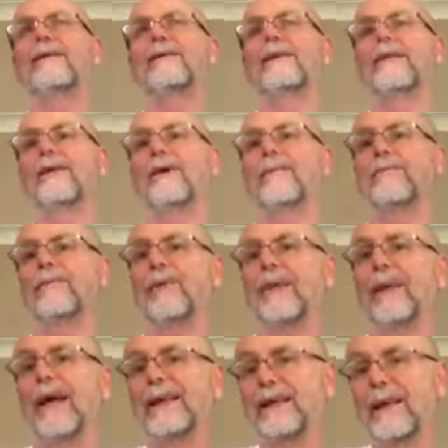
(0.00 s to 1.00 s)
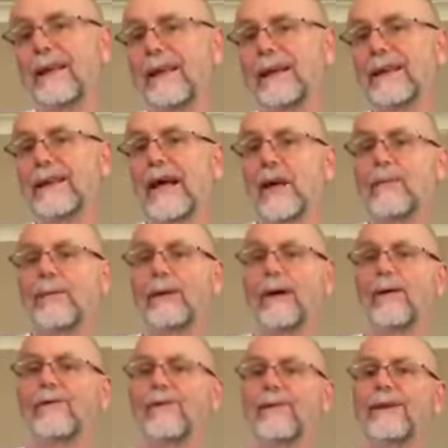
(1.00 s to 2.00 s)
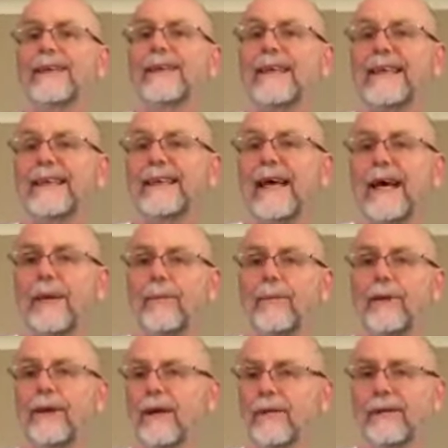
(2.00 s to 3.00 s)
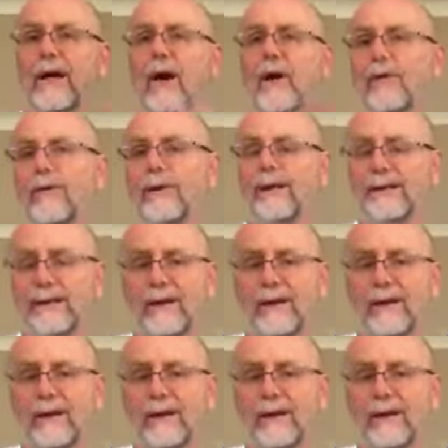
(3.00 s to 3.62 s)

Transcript: So that's an example of 6/8, and there's whole